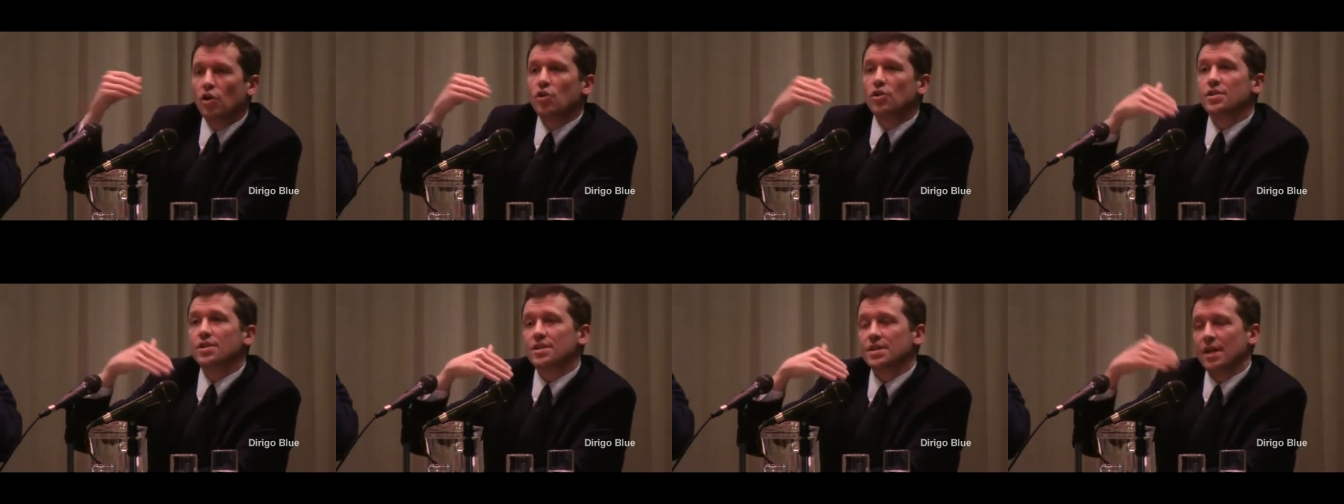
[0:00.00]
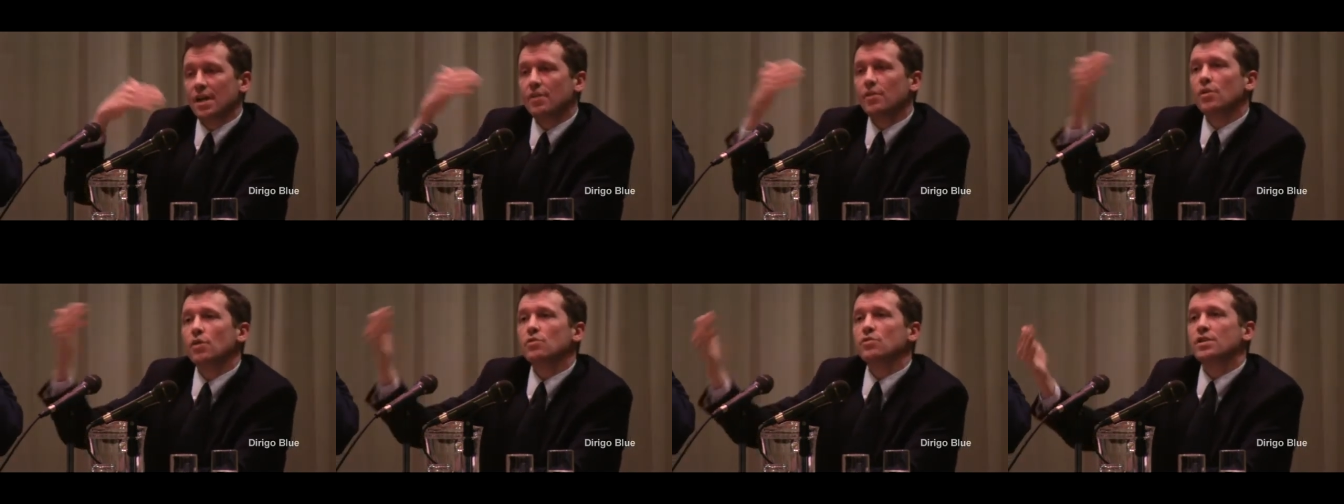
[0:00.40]
could
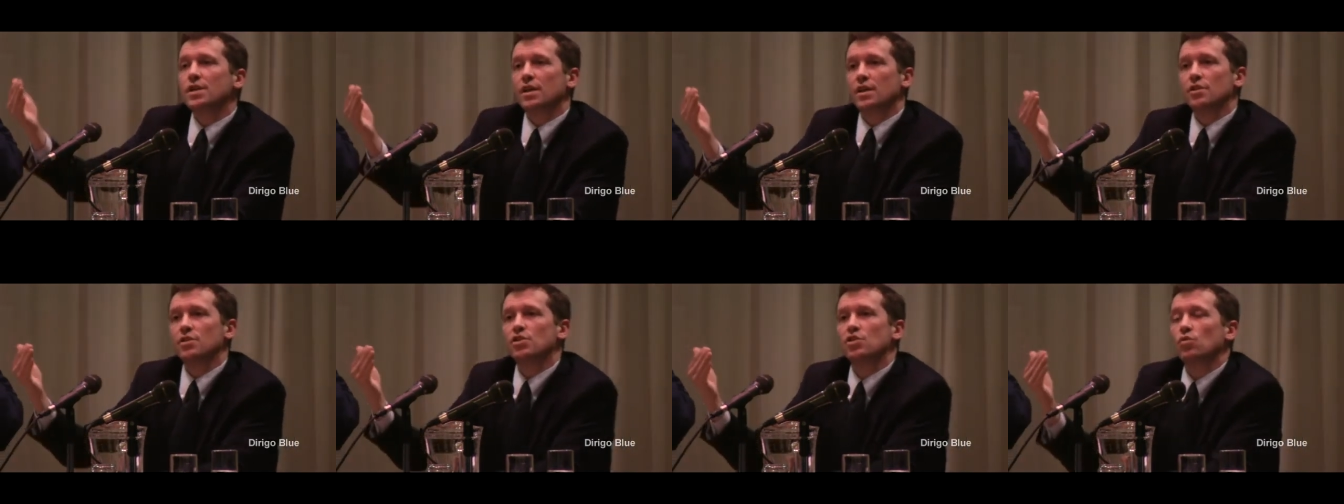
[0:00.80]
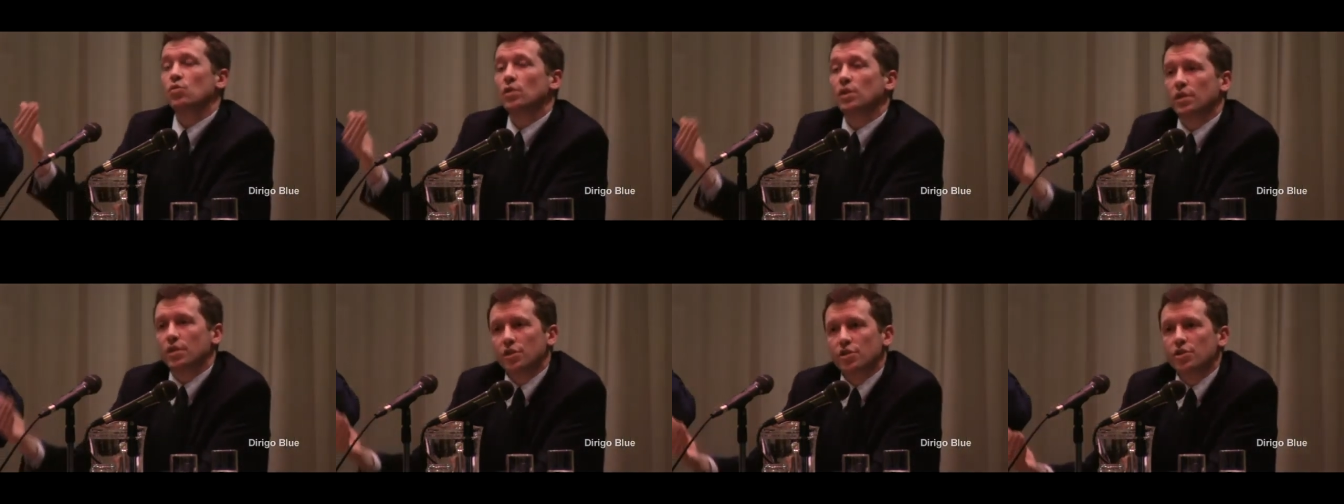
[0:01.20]
send those kids to
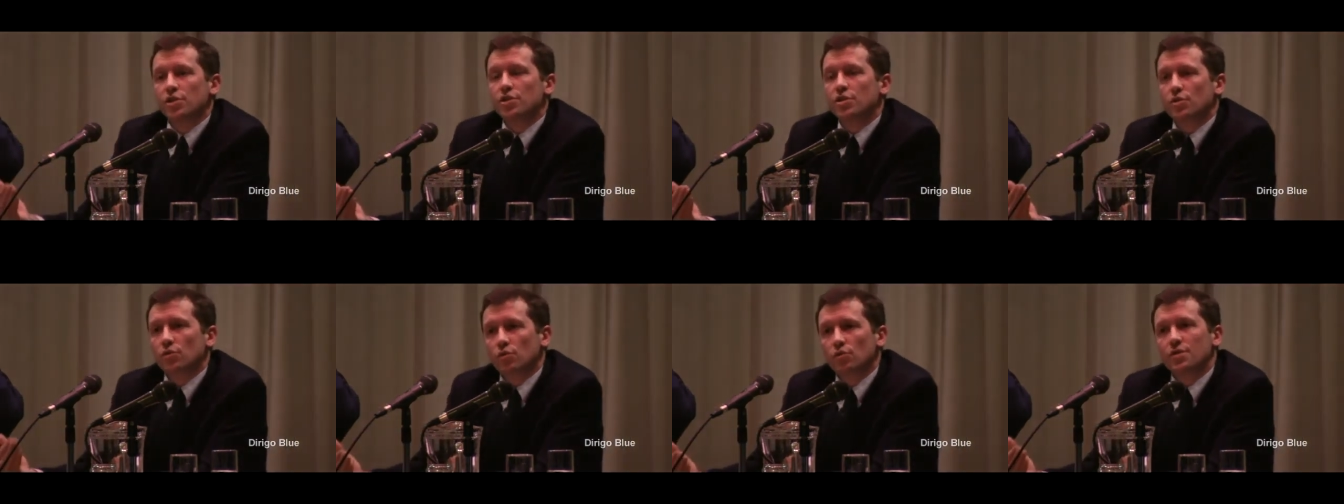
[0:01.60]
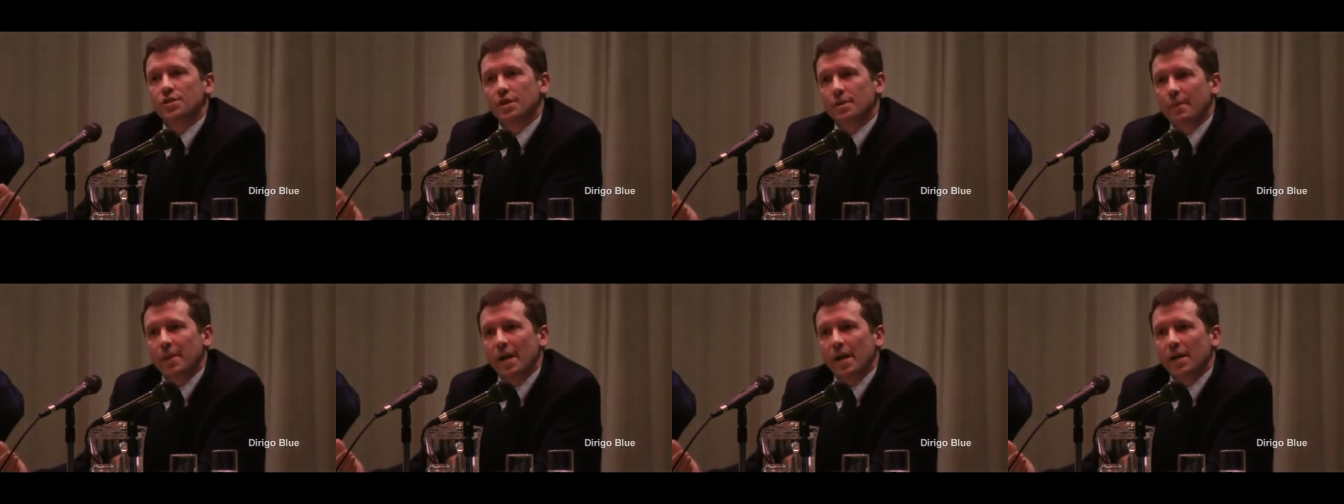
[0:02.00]
religious
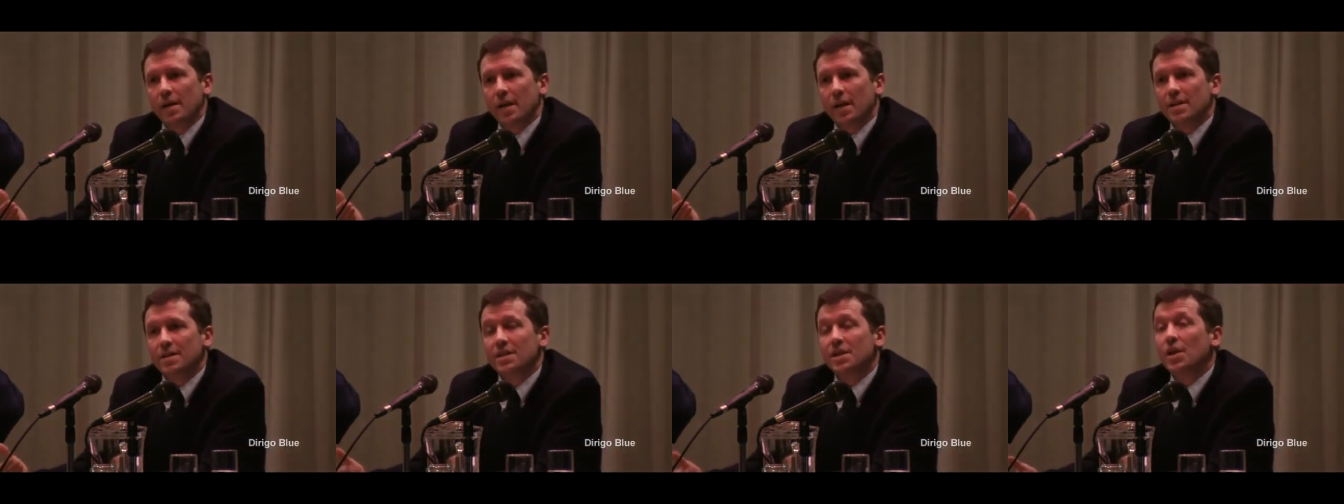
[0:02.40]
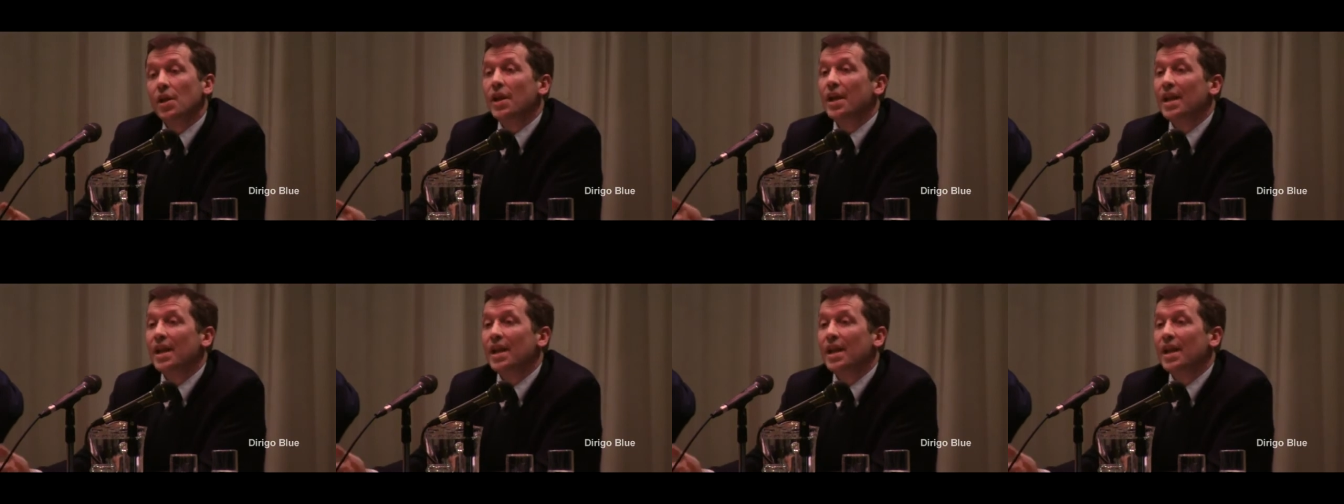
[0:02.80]
schools in Maine until